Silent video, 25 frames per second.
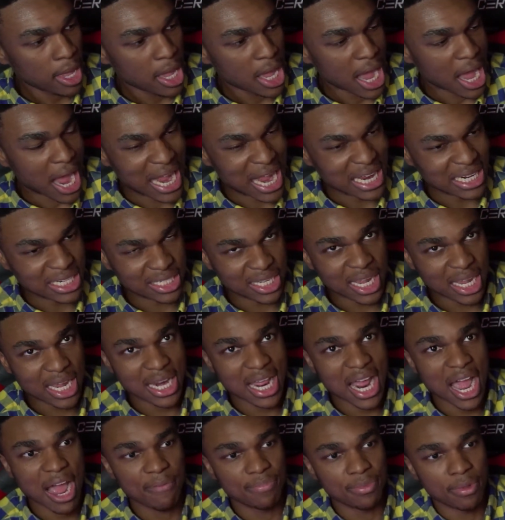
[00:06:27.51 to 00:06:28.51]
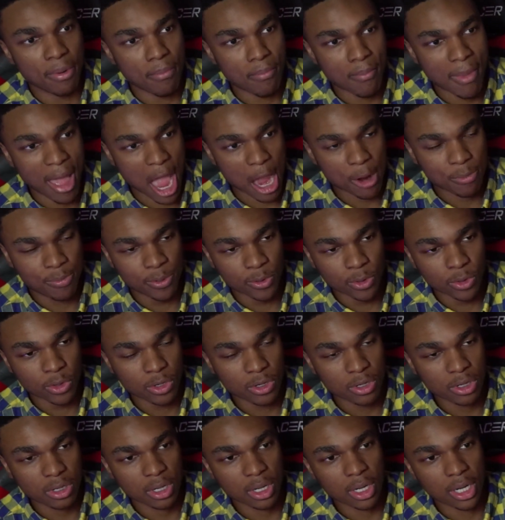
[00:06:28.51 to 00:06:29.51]
I did have the
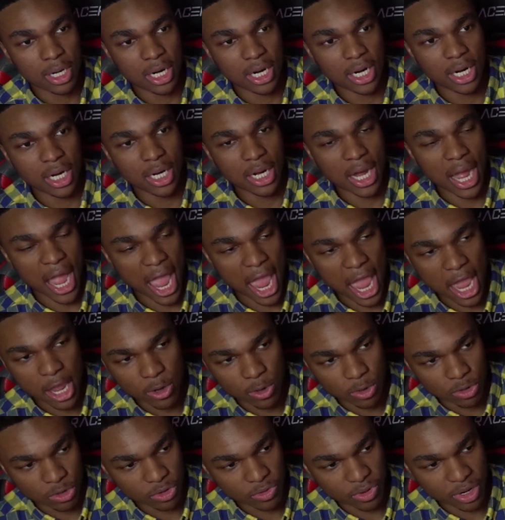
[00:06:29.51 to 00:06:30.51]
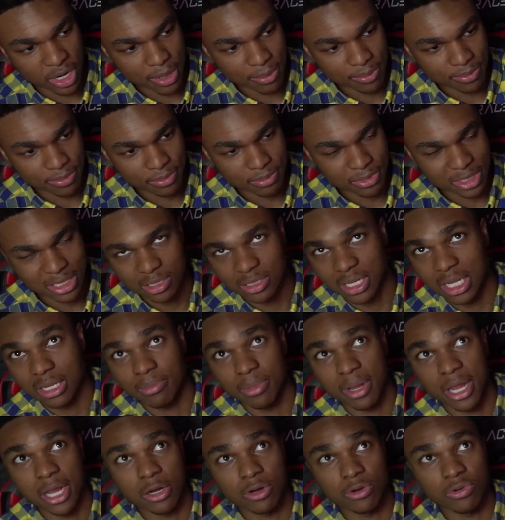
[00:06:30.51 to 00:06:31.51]
Magpul angled grip. Not the
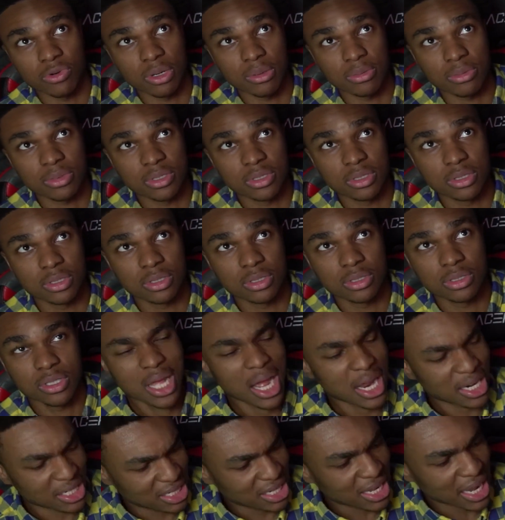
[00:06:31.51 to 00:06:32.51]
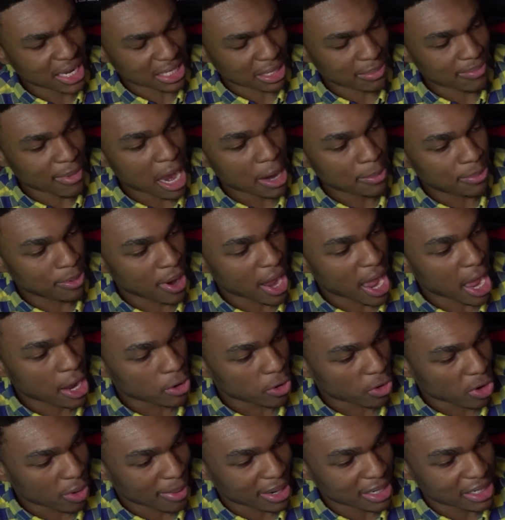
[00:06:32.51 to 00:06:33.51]
angled grip. Actually, yeah, the Magpul angled
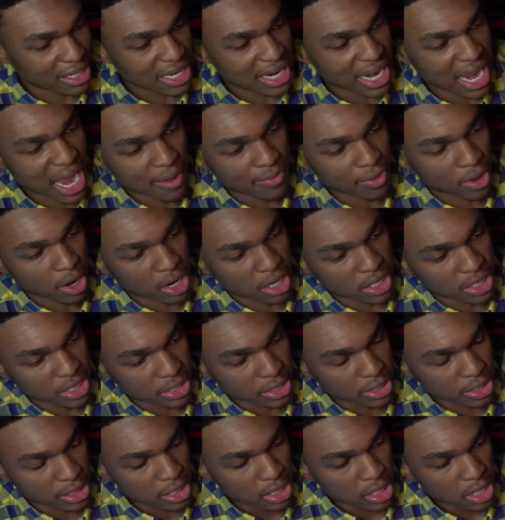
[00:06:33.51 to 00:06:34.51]
grip. I did have that on here.